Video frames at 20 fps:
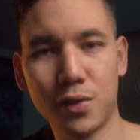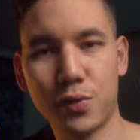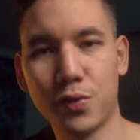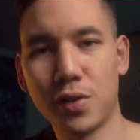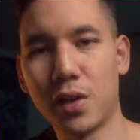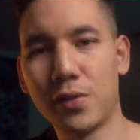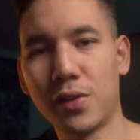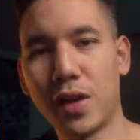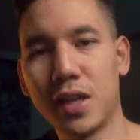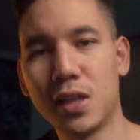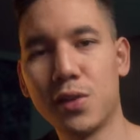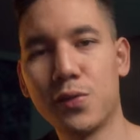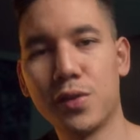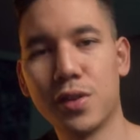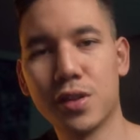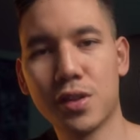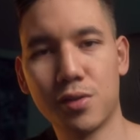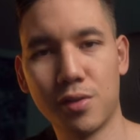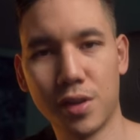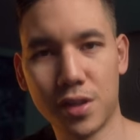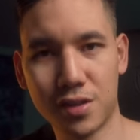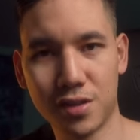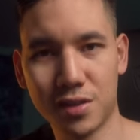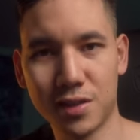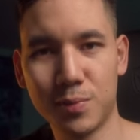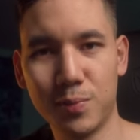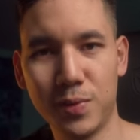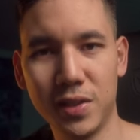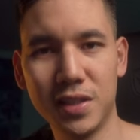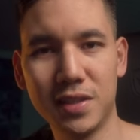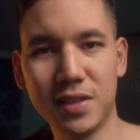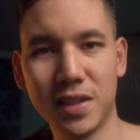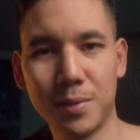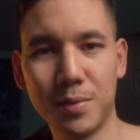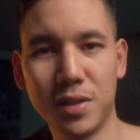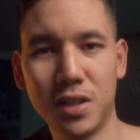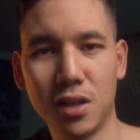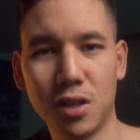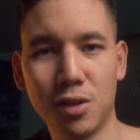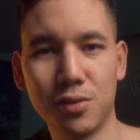if you have any further questions, please
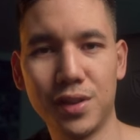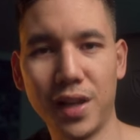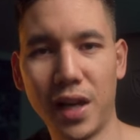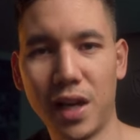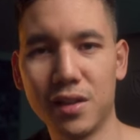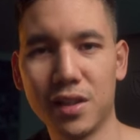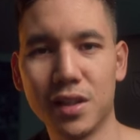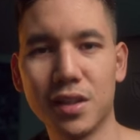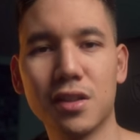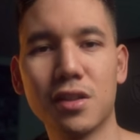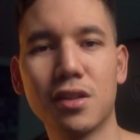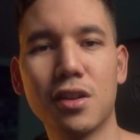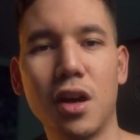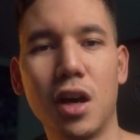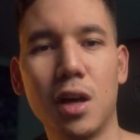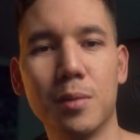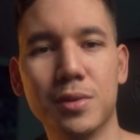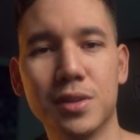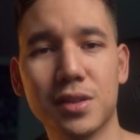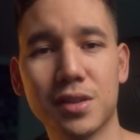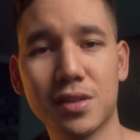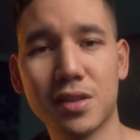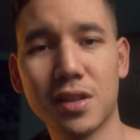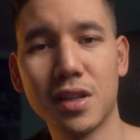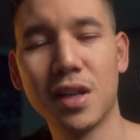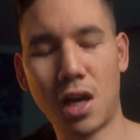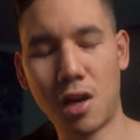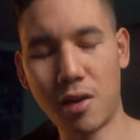let me know down in the comments.